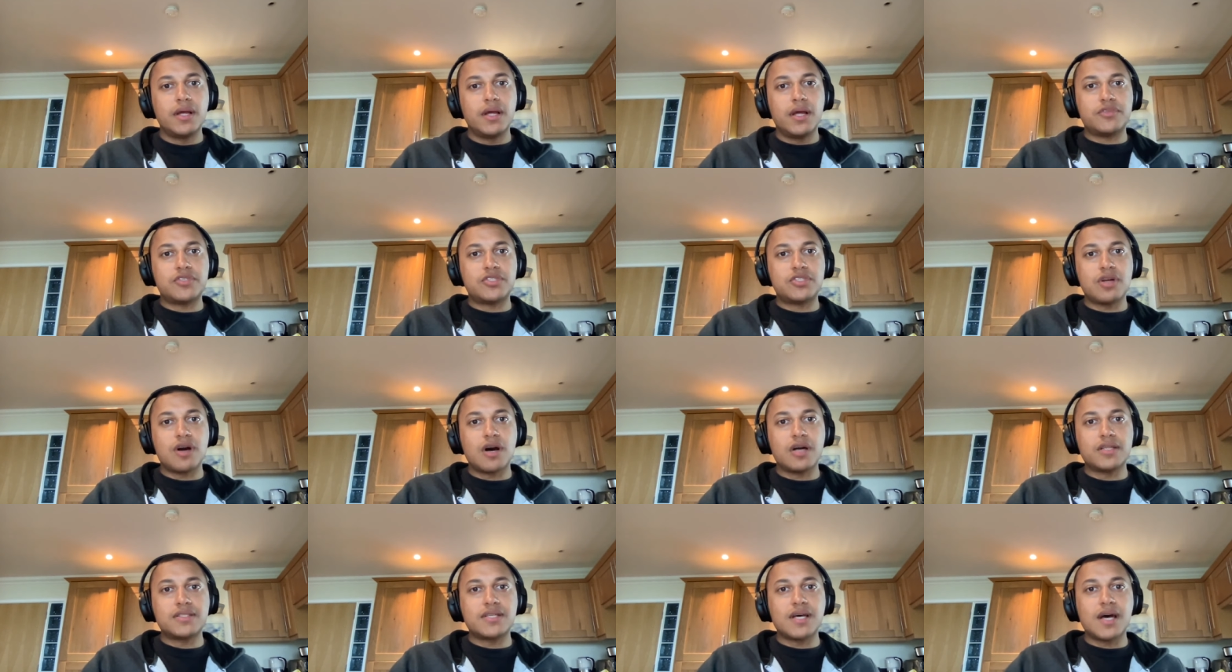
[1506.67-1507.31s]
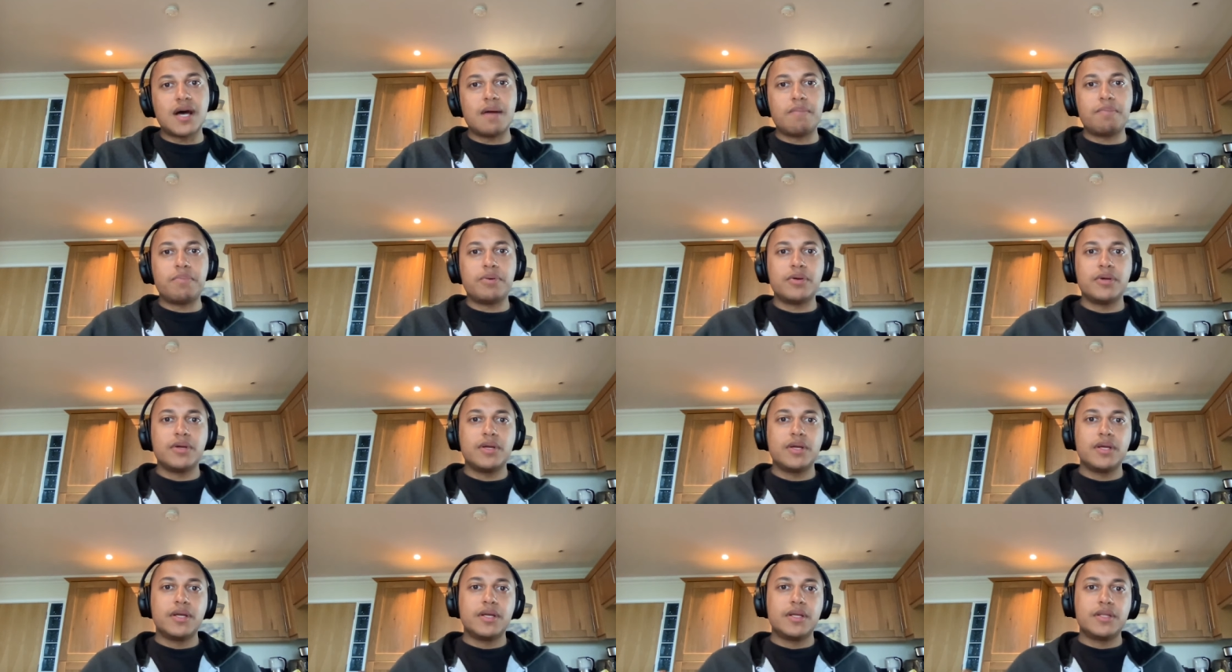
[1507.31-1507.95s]
startup
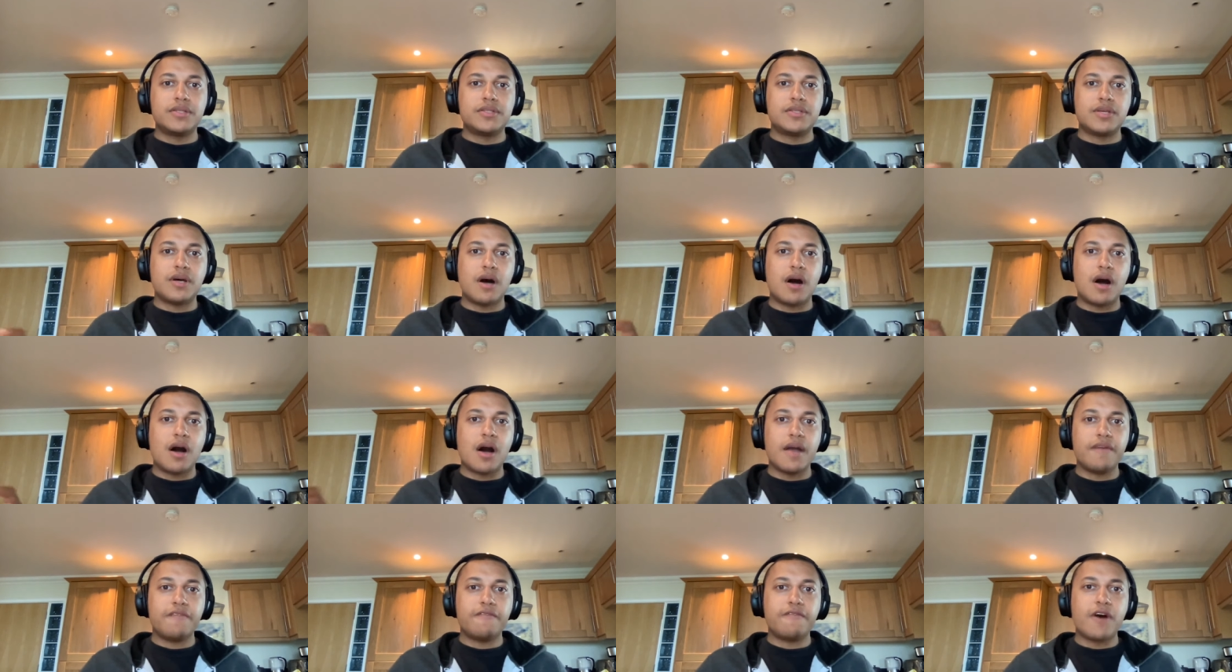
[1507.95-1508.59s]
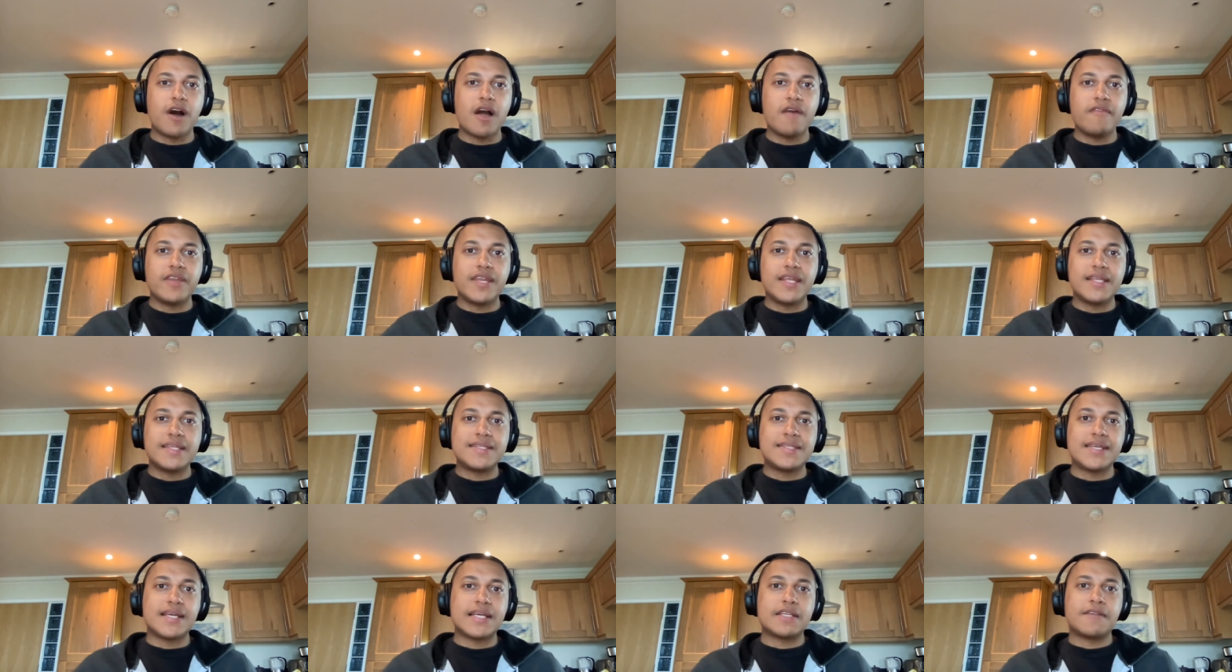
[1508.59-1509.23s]
to high five and
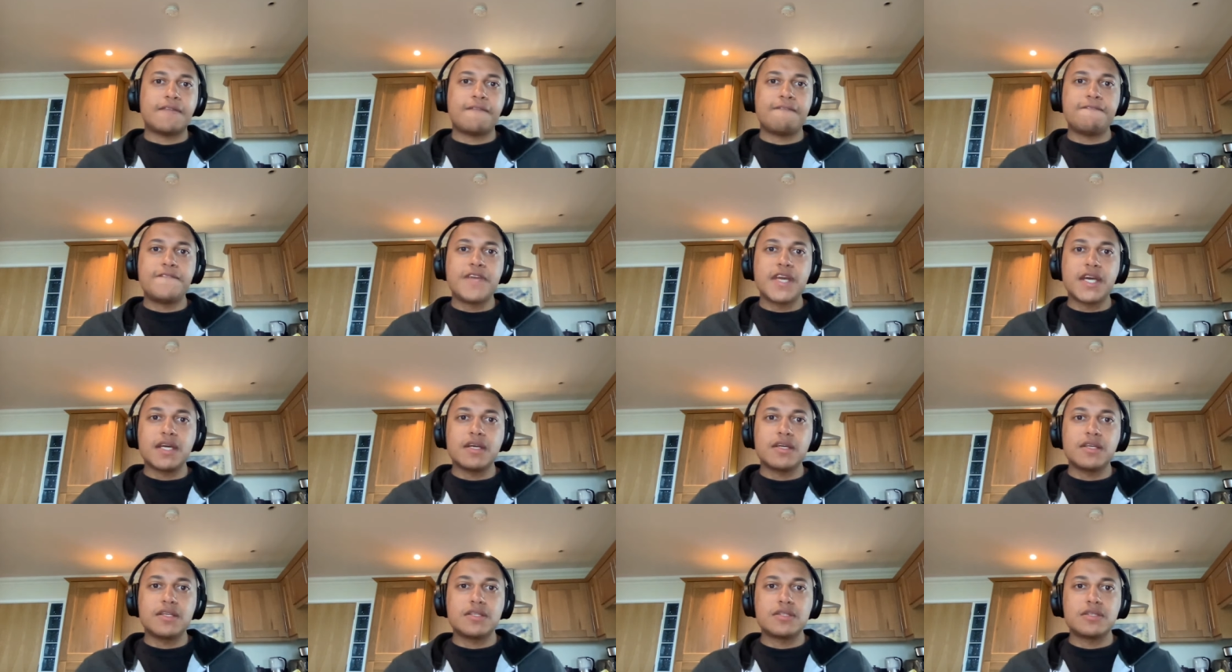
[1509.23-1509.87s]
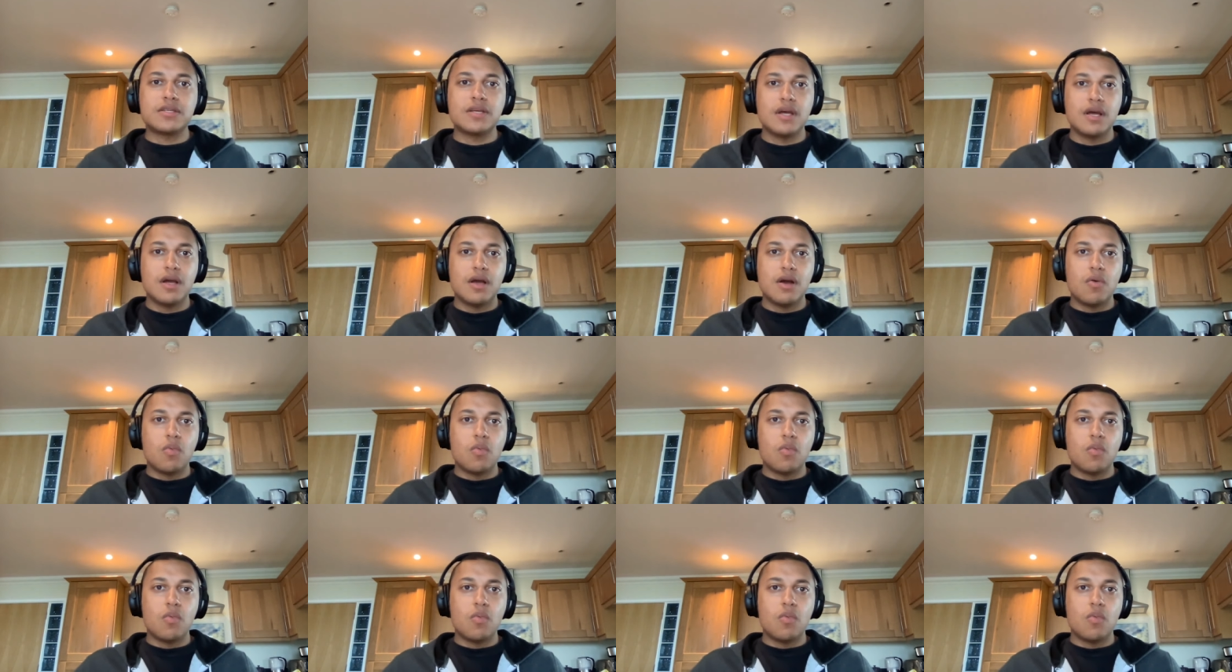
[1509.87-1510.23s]
then six figures